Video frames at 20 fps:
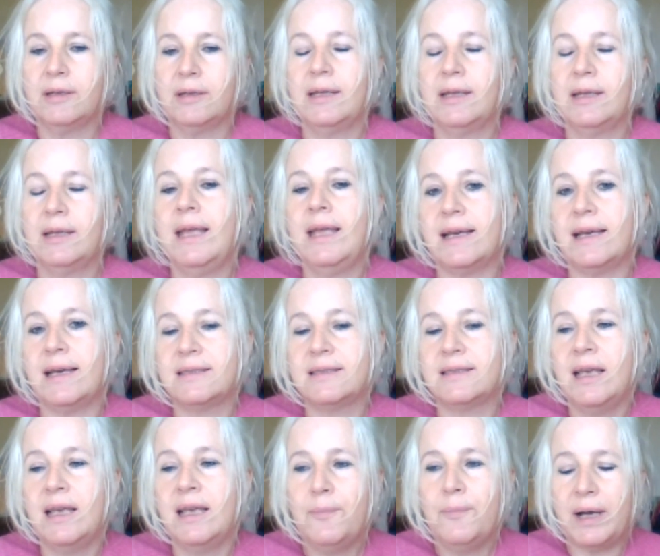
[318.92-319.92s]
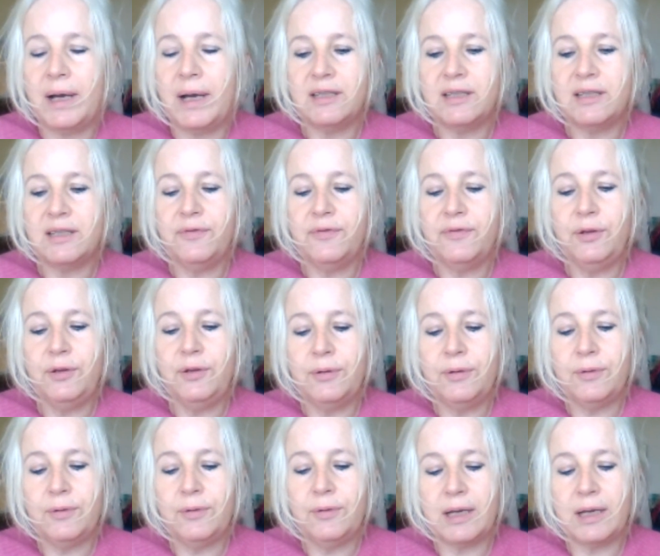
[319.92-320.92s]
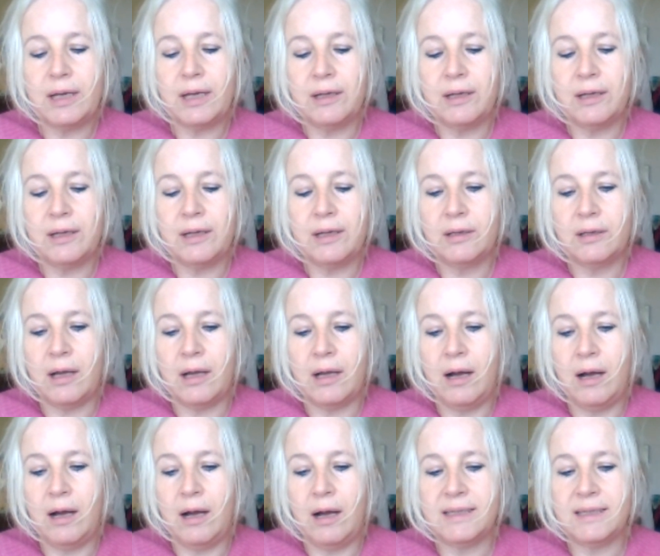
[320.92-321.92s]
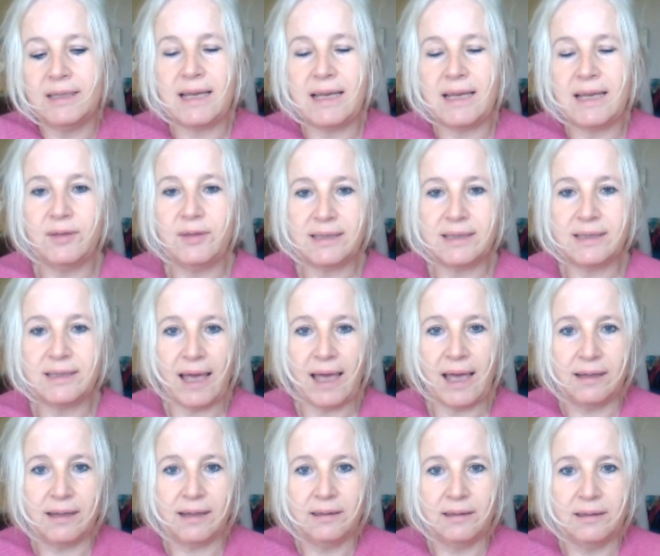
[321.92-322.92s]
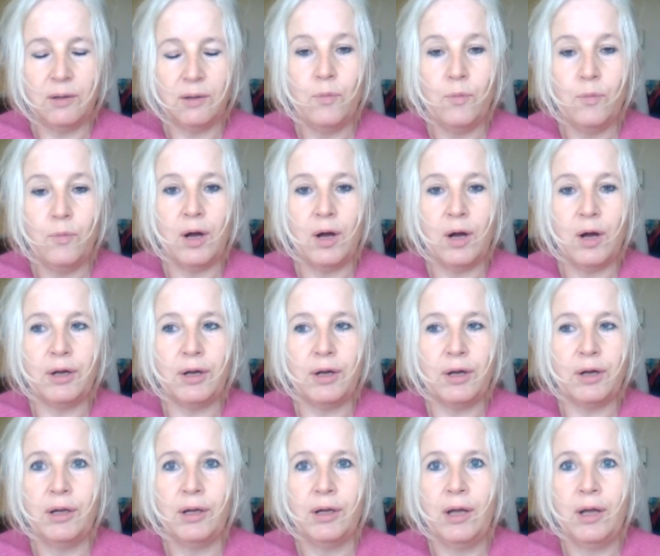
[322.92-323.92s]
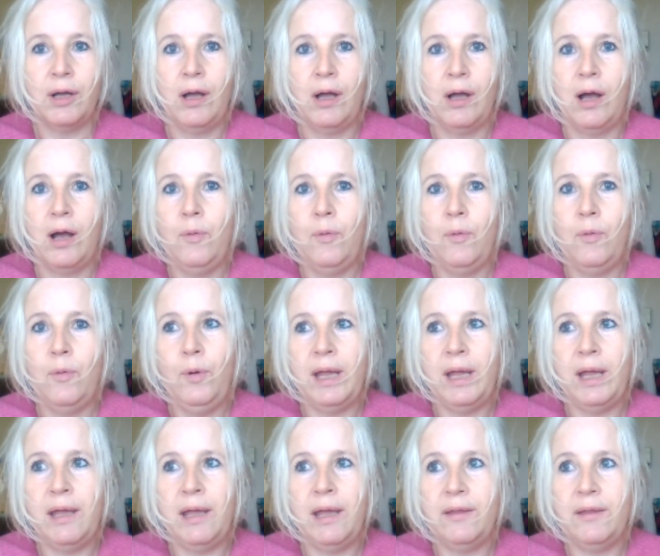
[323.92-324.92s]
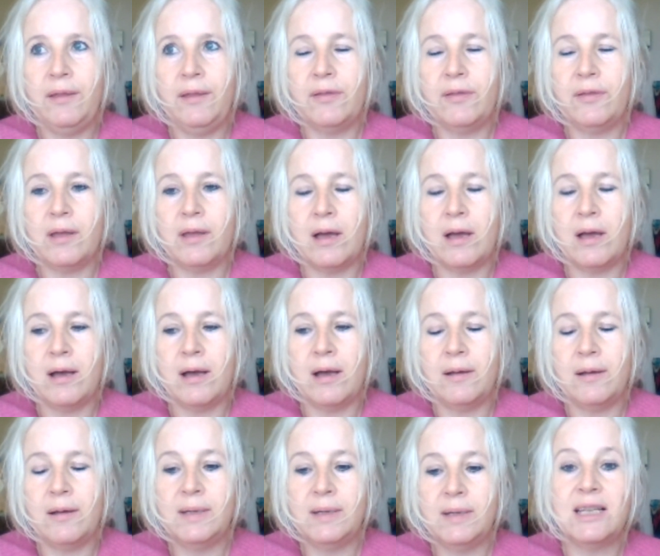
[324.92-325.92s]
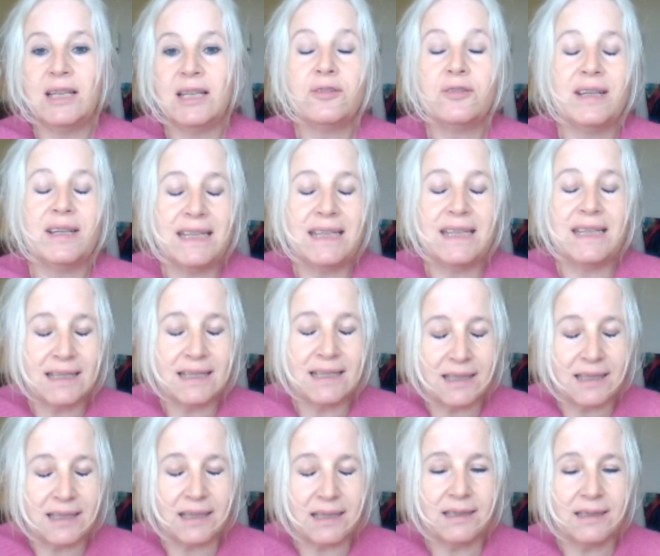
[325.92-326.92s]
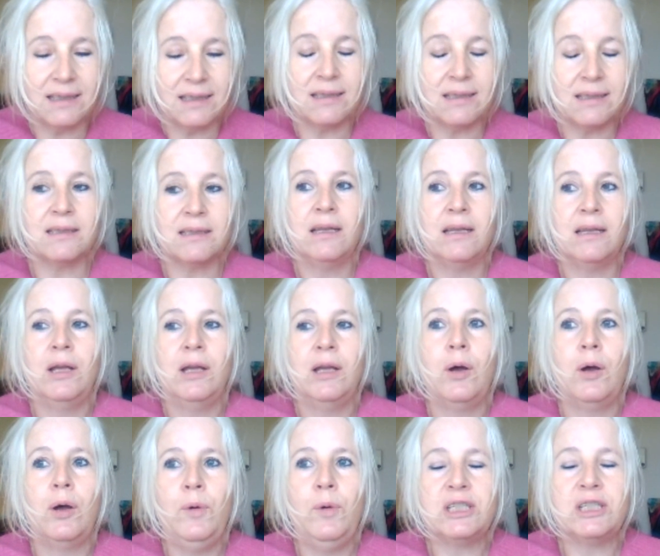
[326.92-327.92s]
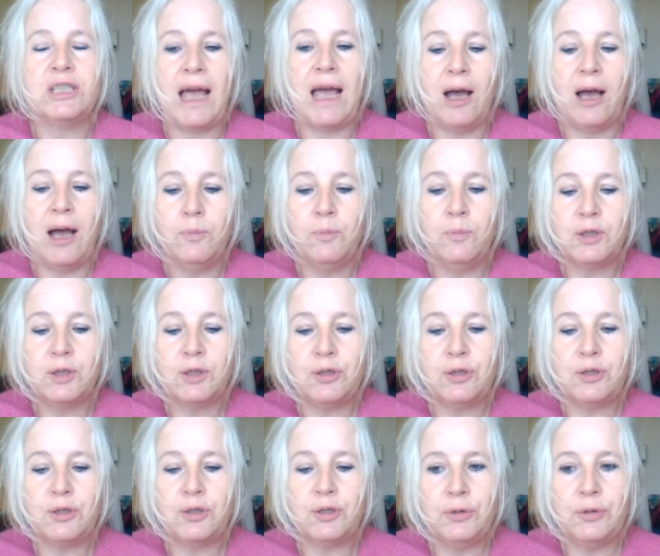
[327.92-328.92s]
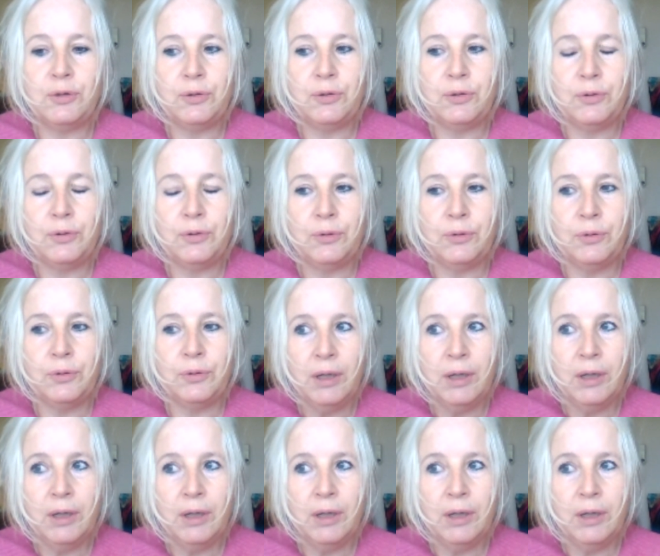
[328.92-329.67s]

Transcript: Yes, but if you can understand the cell and work with essential fatty acids, which help to